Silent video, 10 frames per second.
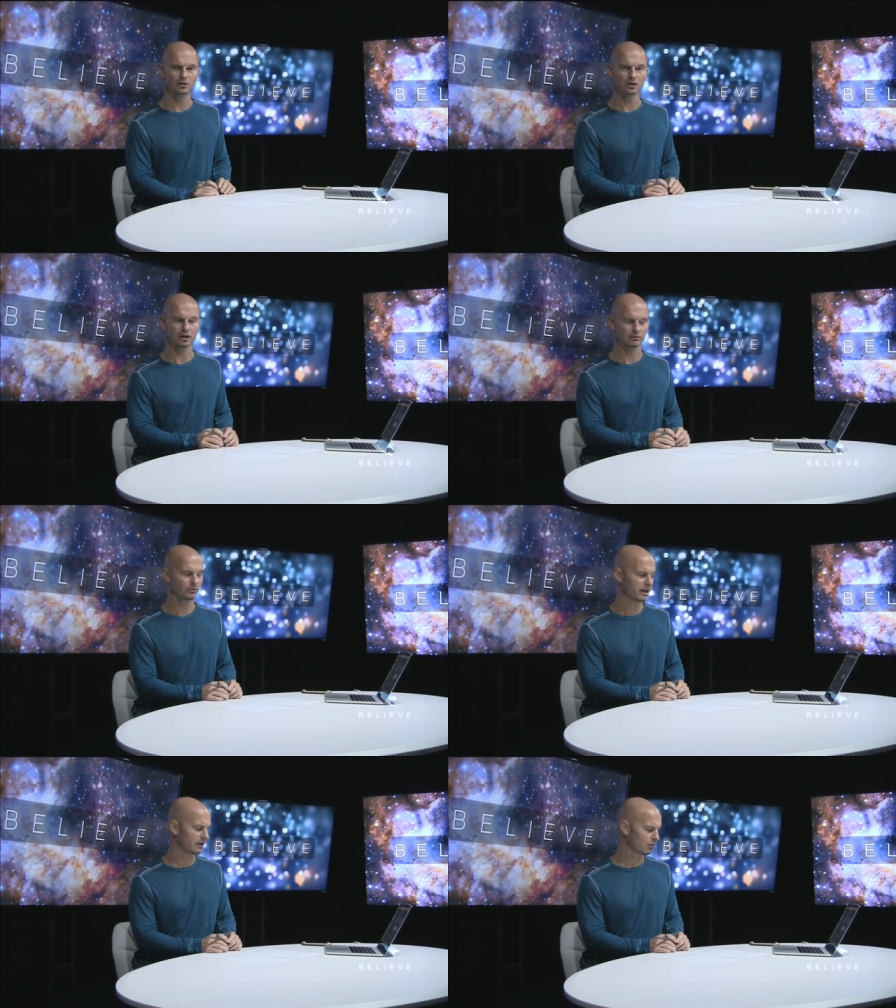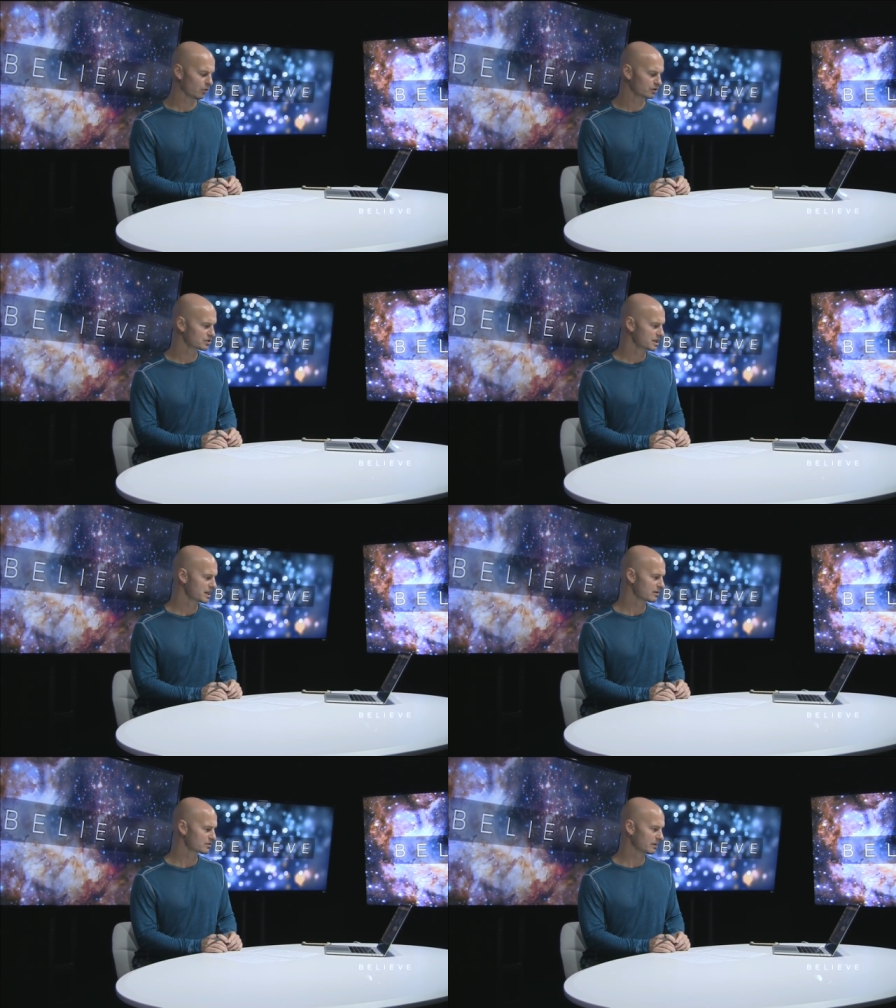Uh, Ray
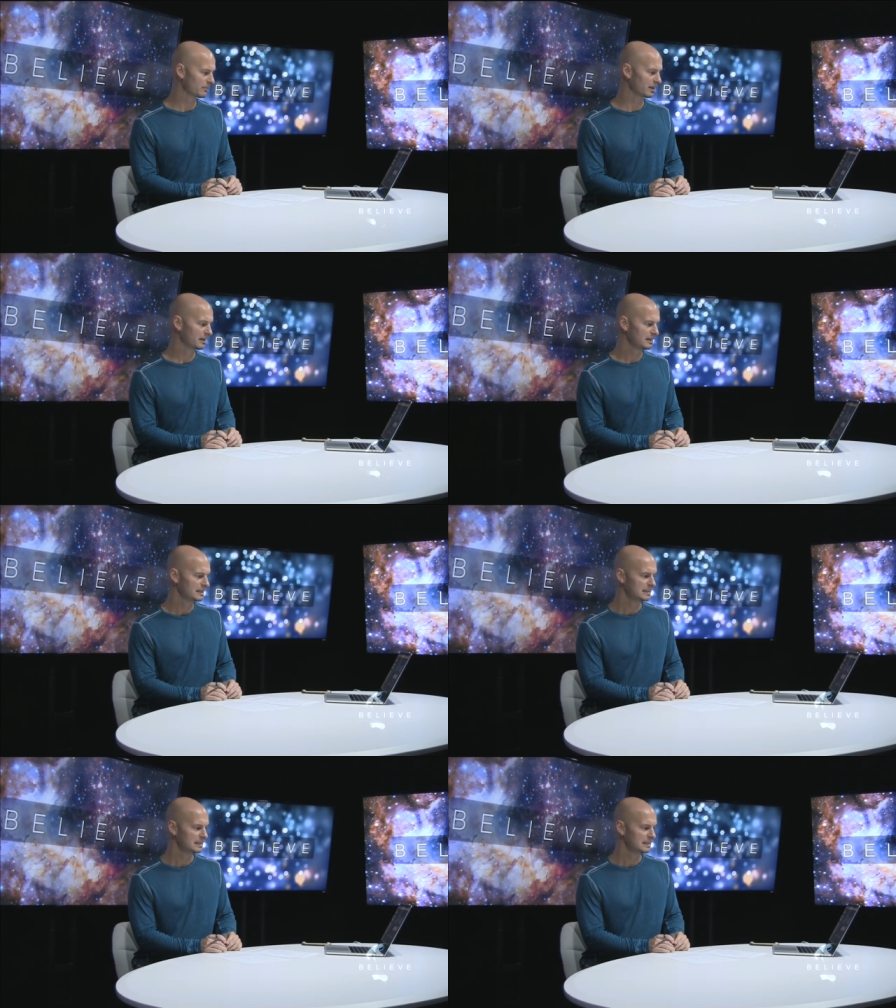Korsky or something.